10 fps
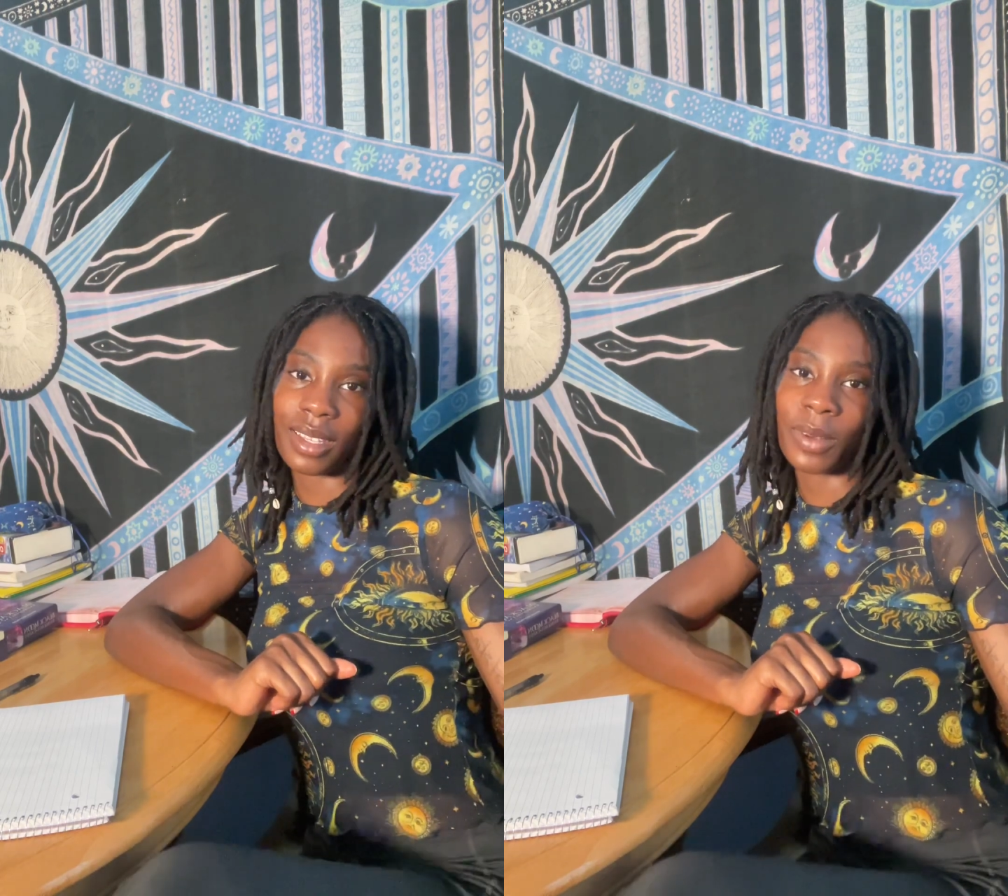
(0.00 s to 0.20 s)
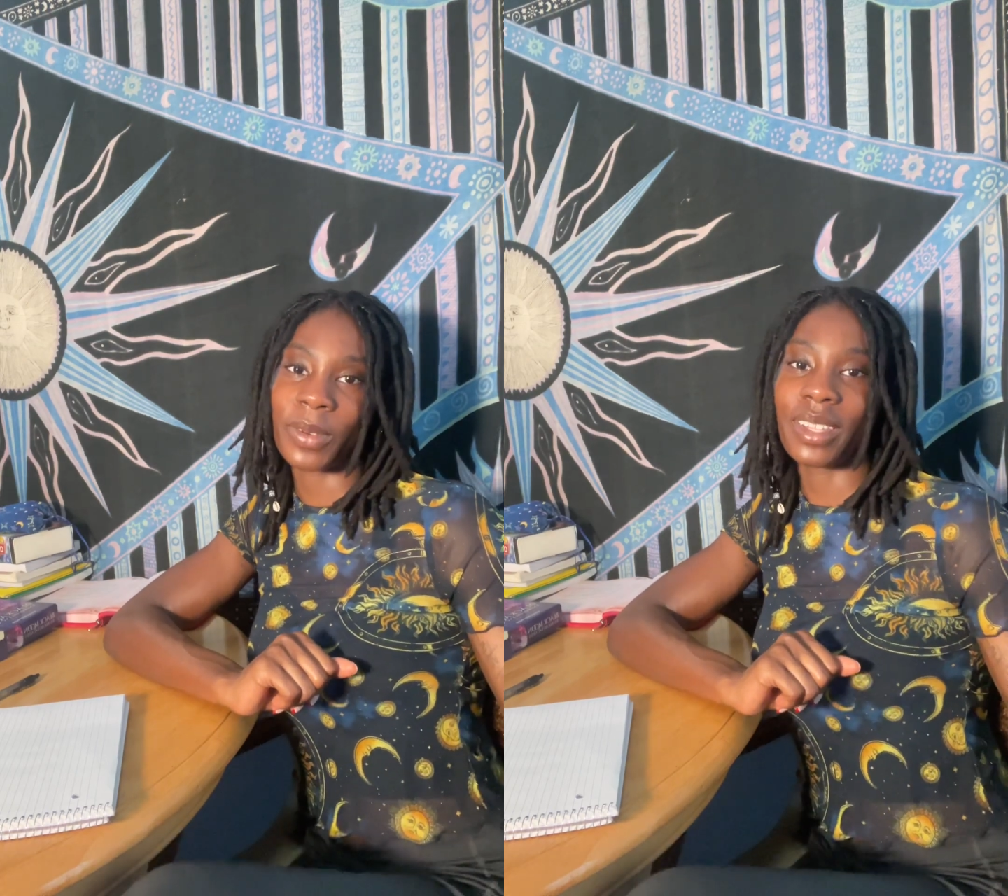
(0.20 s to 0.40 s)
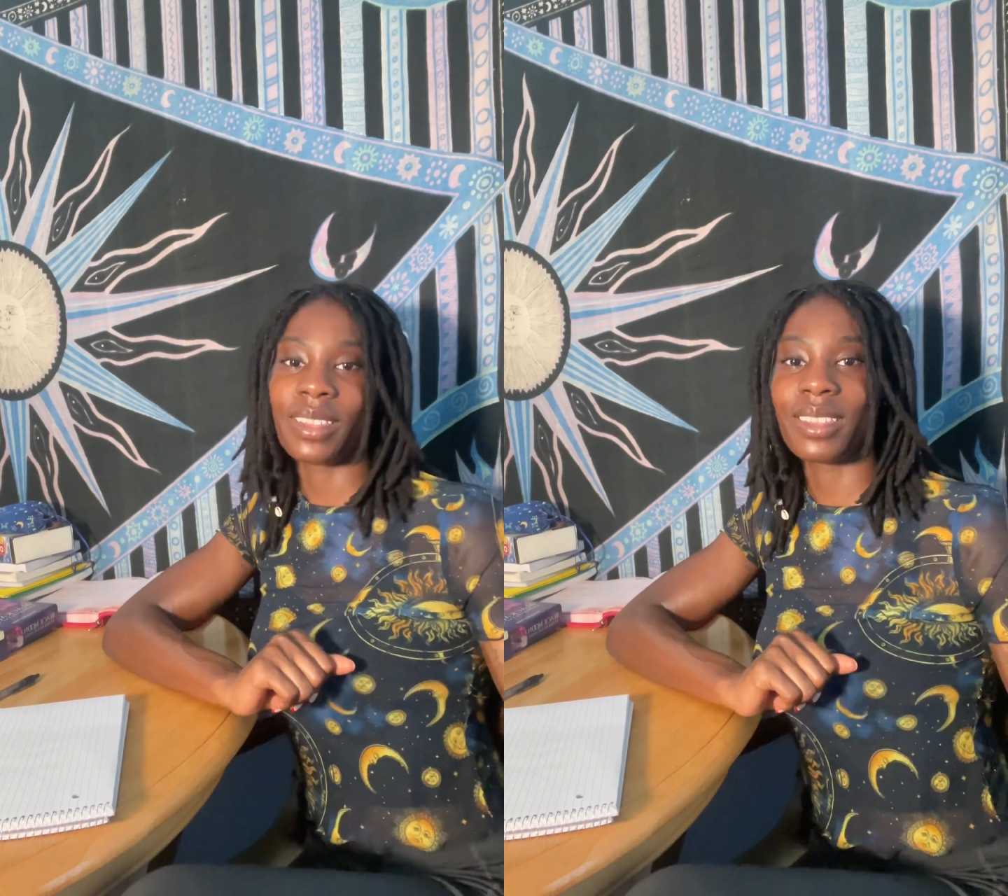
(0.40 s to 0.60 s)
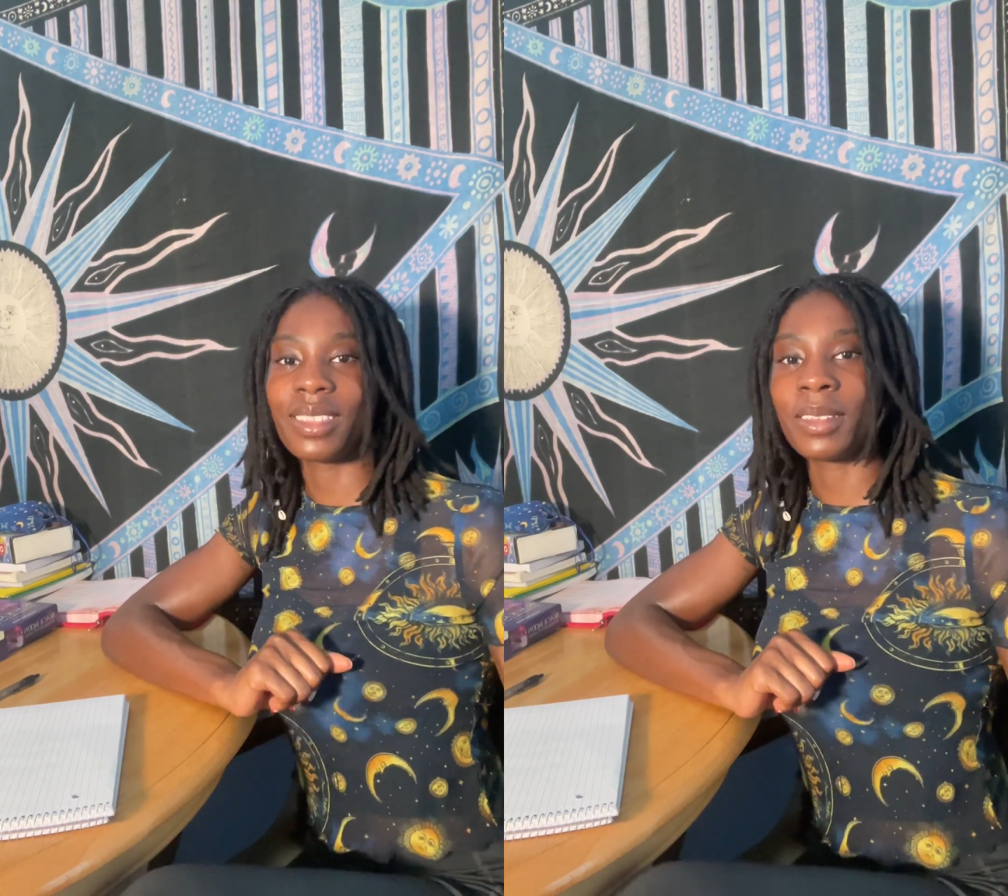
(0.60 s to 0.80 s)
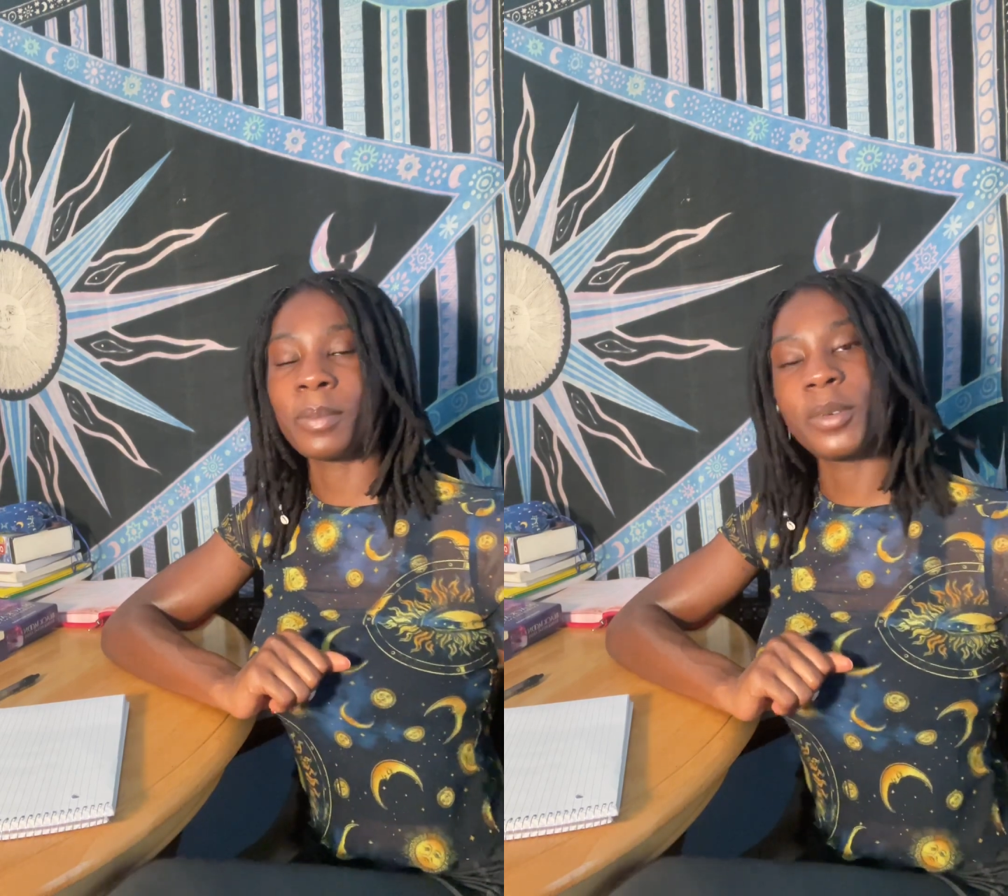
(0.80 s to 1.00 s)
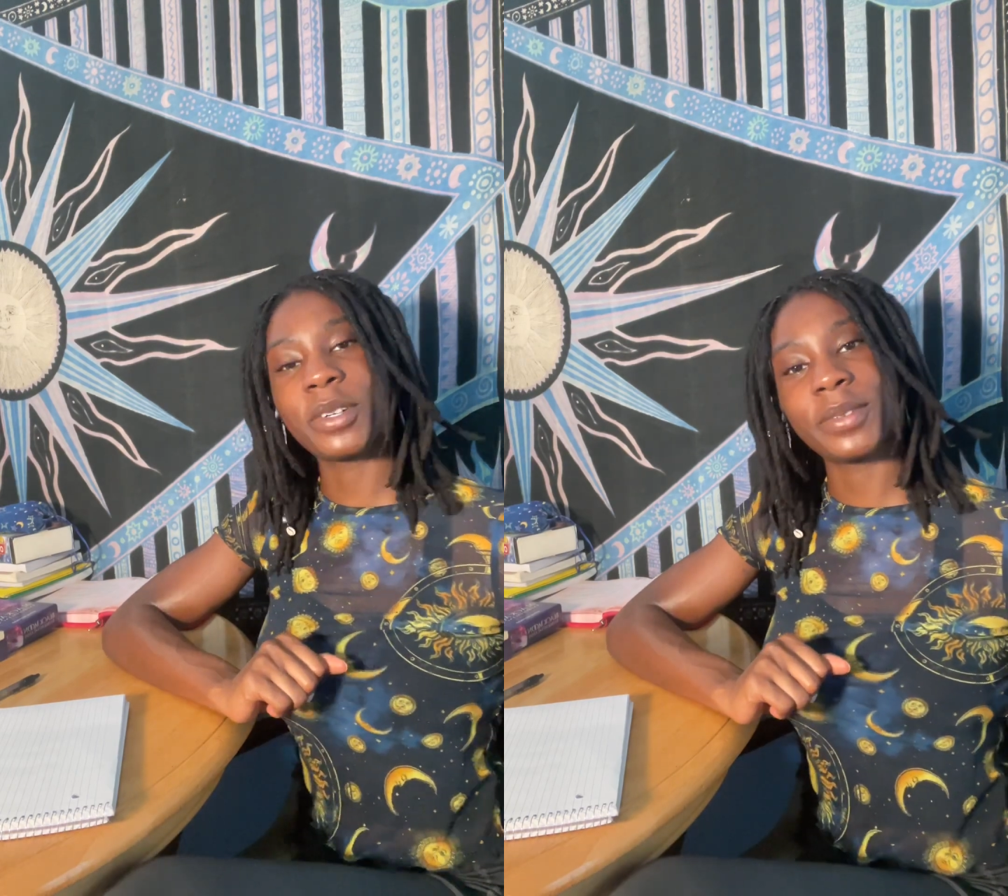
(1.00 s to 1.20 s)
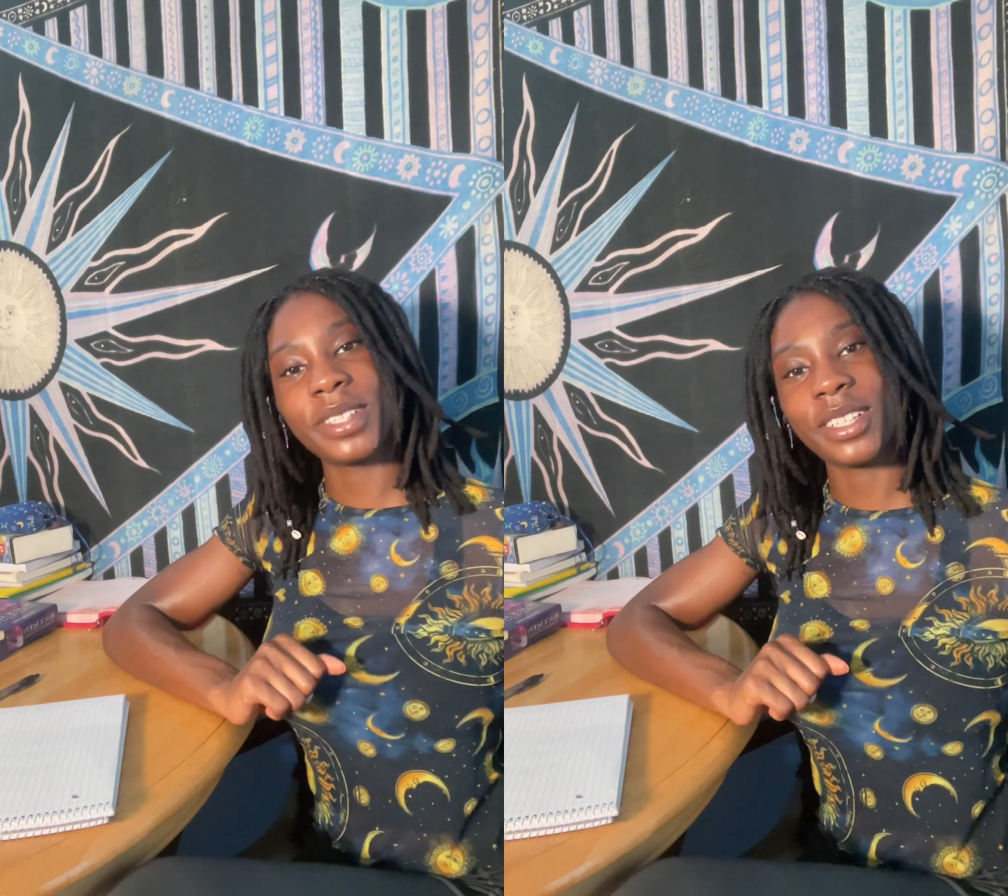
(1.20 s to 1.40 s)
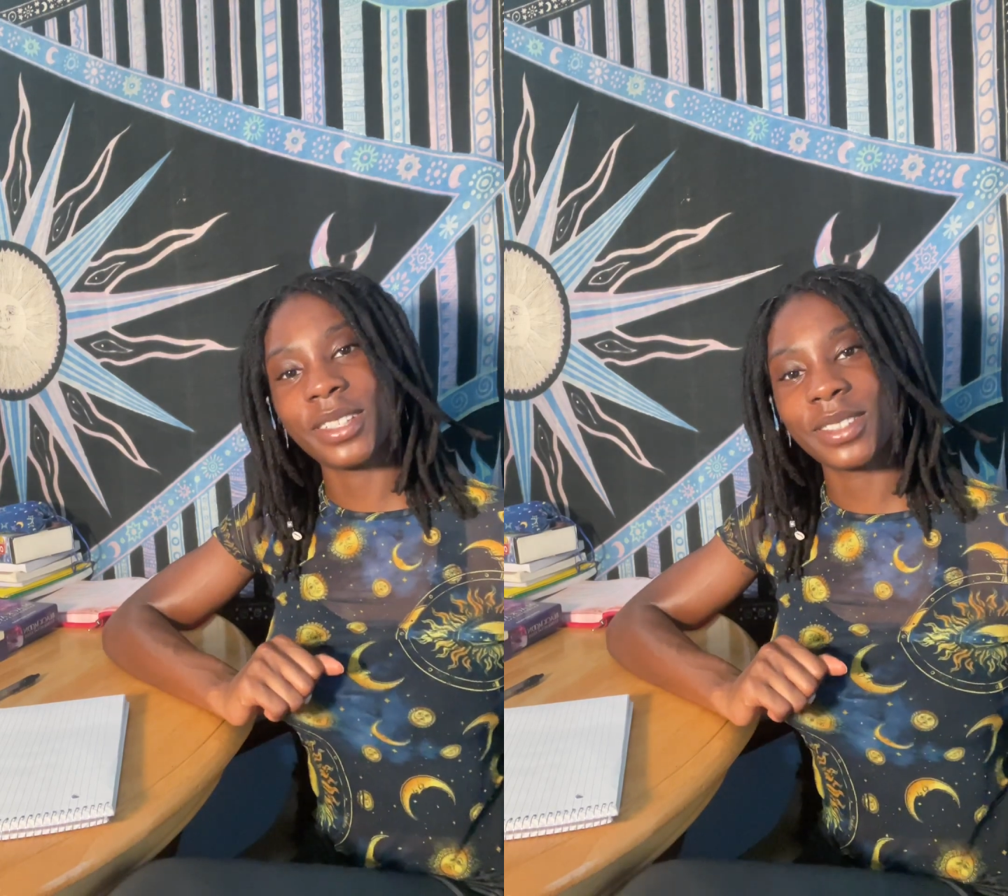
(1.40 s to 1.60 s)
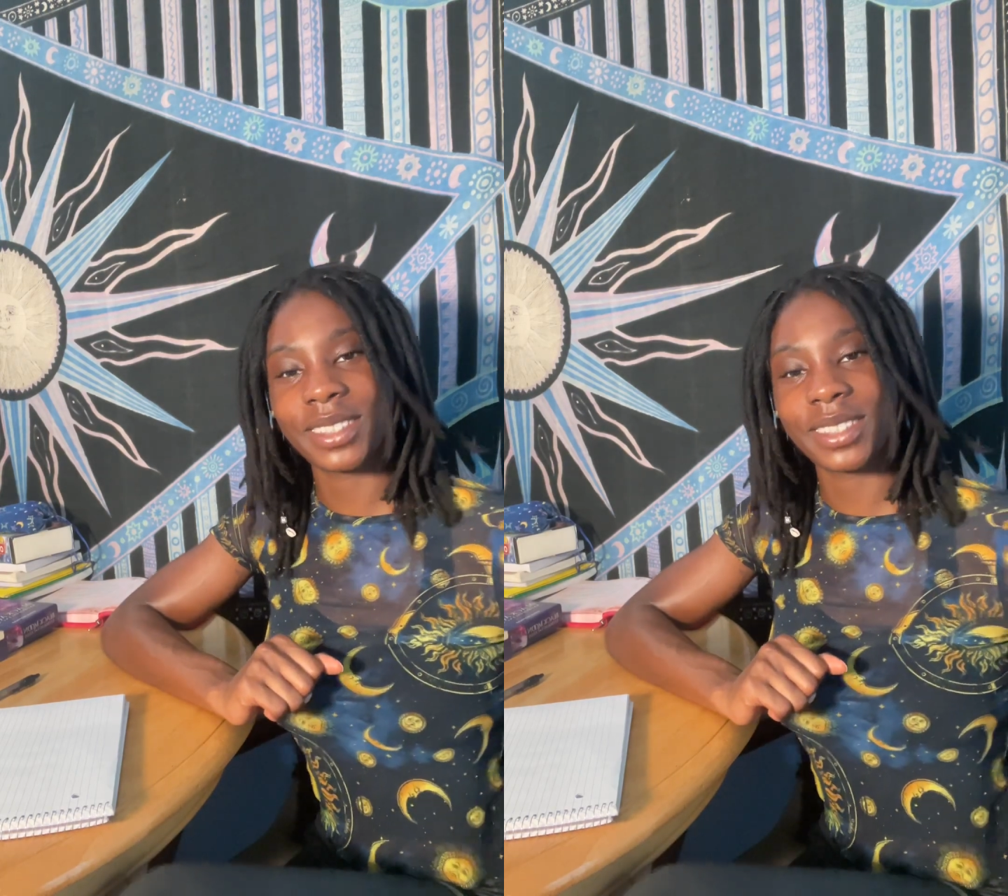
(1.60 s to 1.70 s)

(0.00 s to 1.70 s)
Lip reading: with more videos.